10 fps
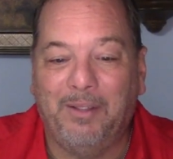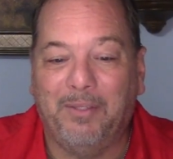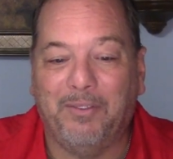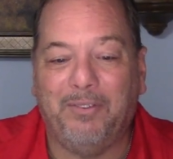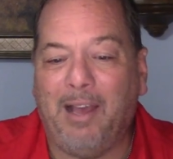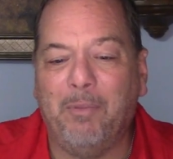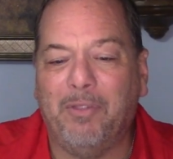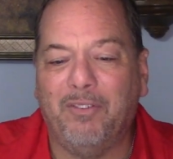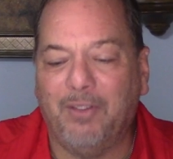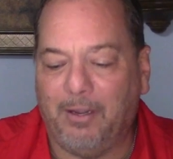The Sabbath
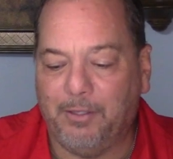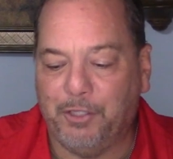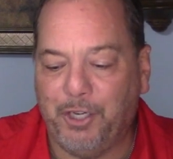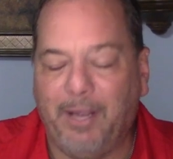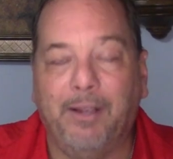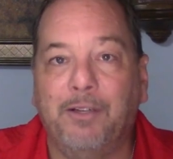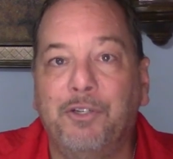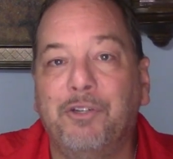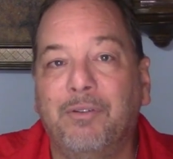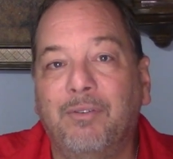has not
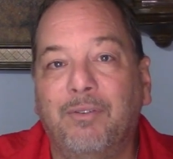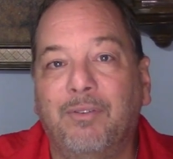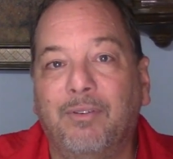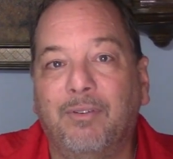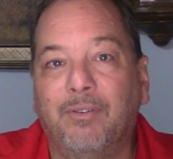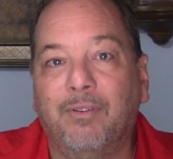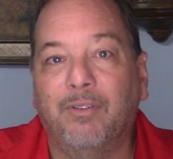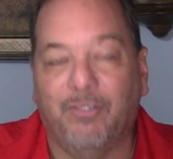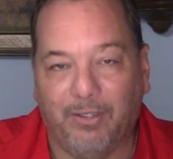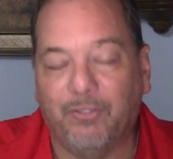changed
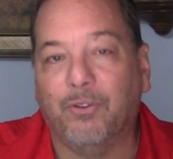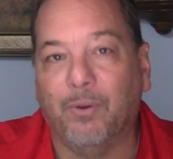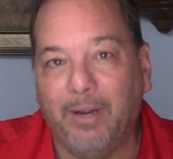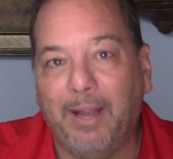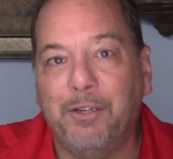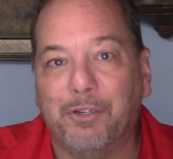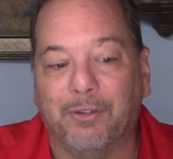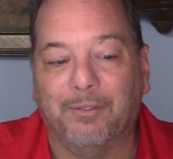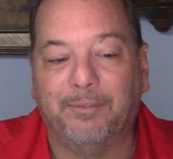since creation.